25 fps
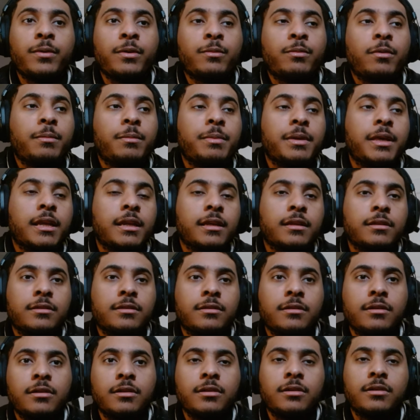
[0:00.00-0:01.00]
We will be getting
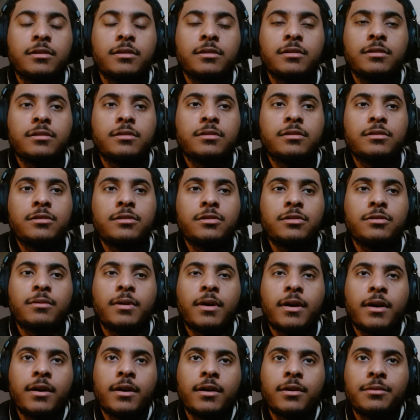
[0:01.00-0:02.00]
to
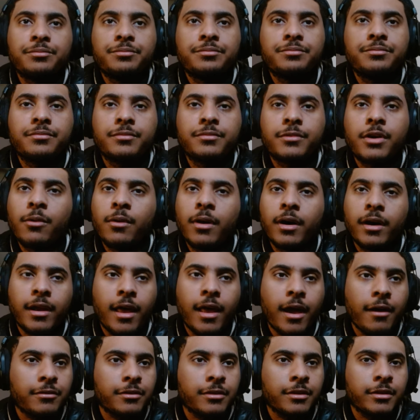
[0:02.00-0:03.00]
Gohan
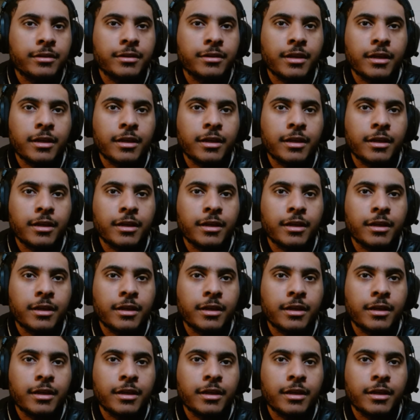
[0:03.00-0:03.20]
after this.